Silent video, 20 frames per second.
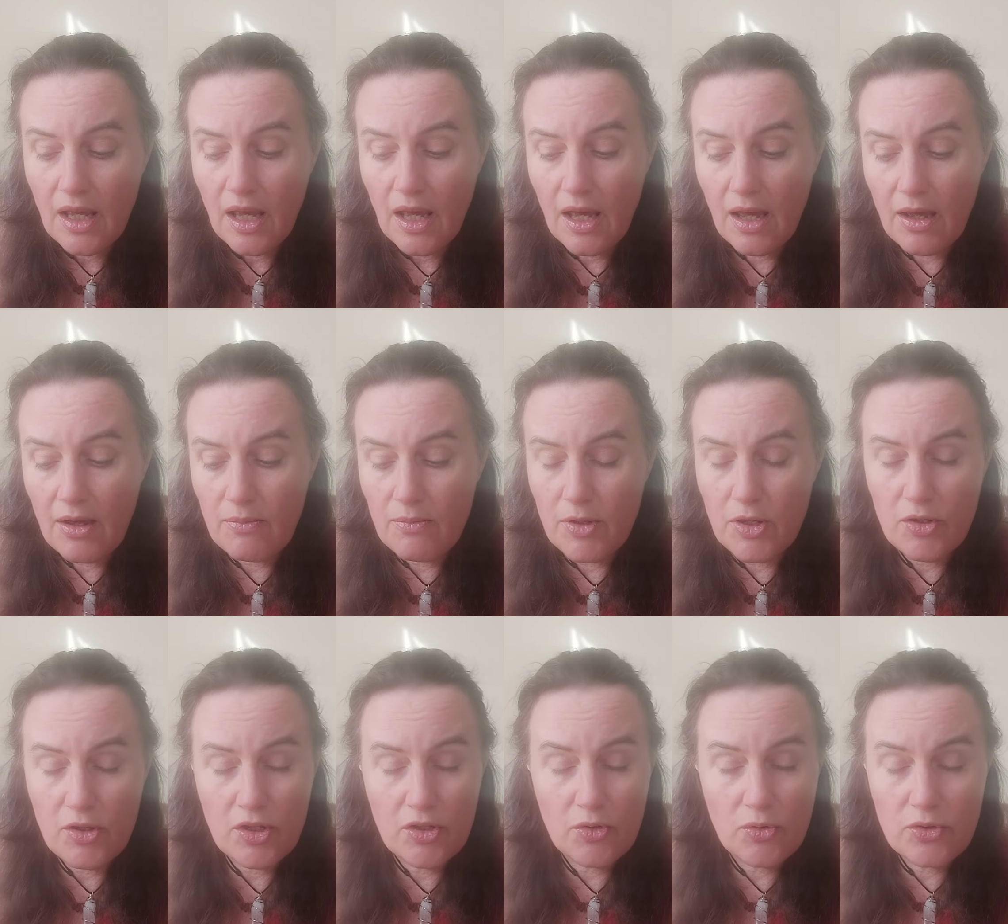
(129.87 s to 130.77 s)

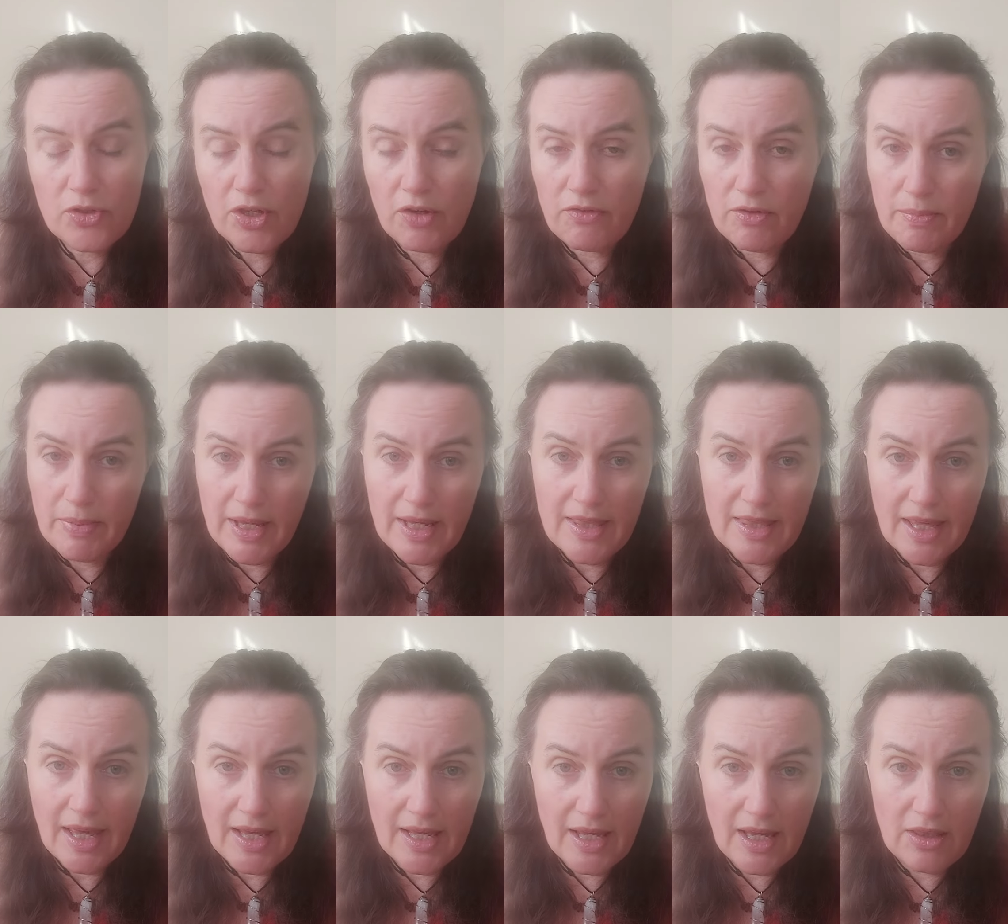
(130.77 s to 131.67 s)
You can also repeat
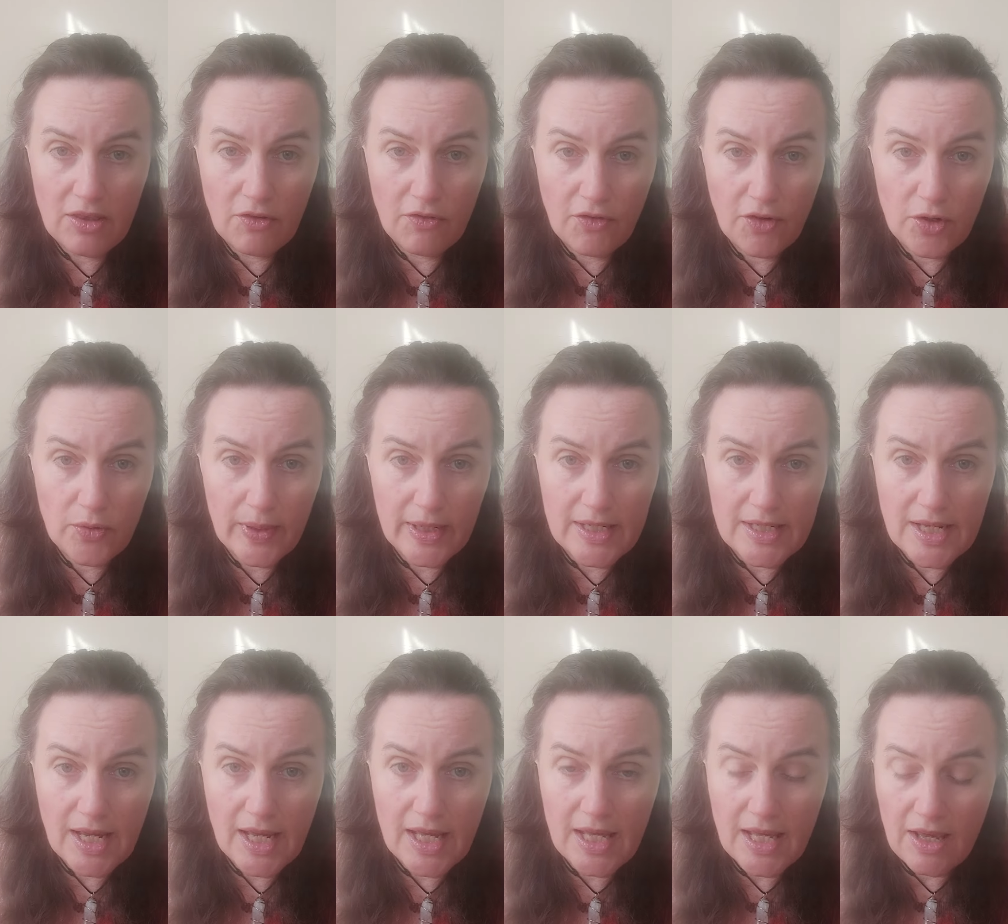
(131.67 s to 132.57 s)
that again the following
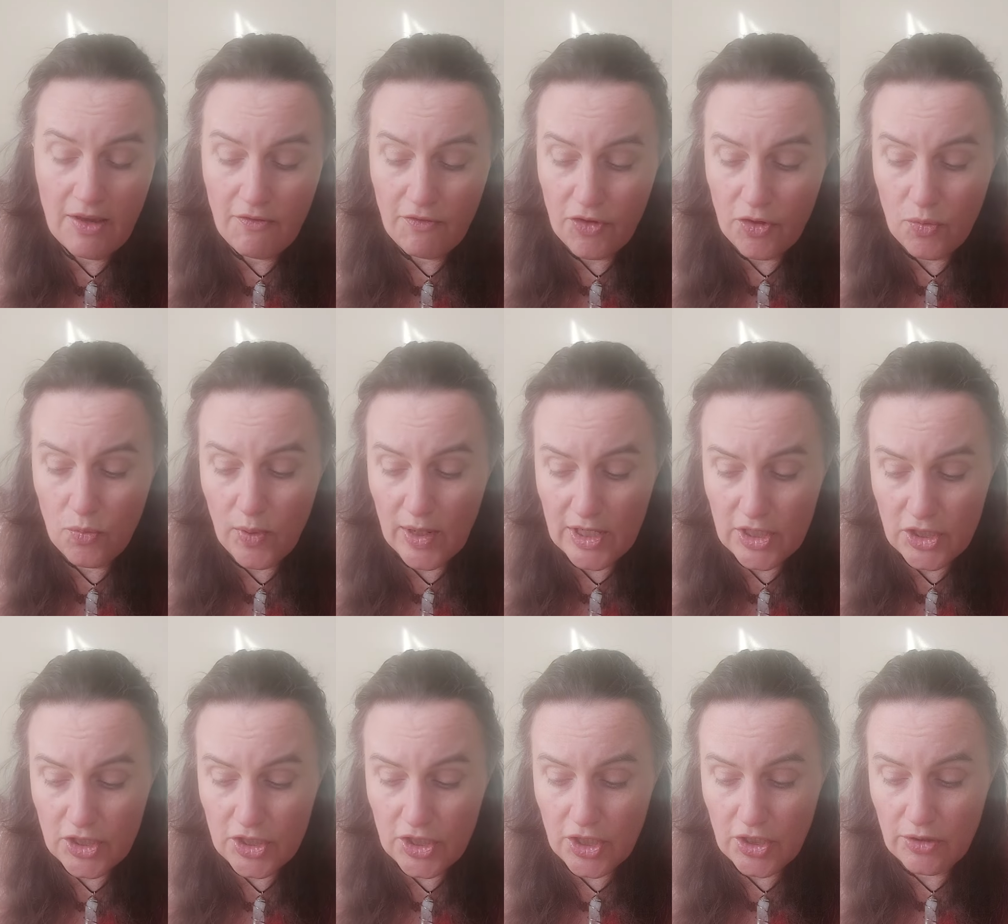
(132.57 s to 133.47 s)
day if you
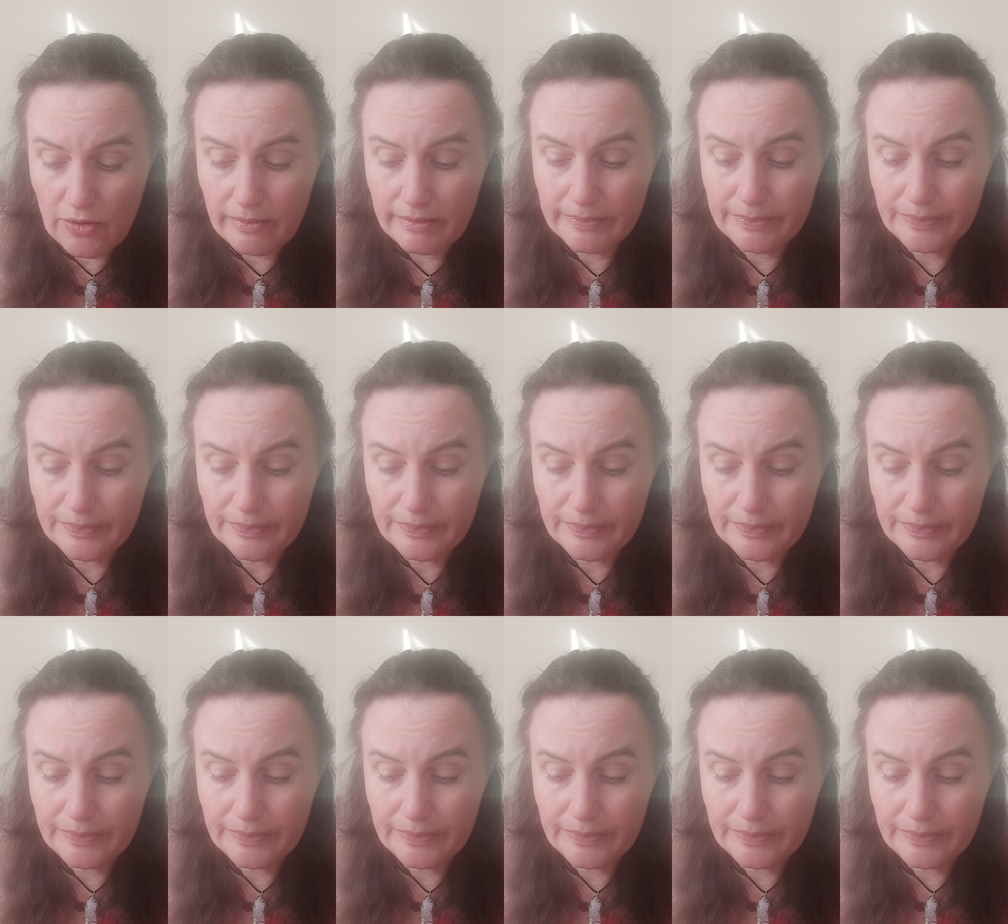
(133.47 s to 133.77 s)
wish to.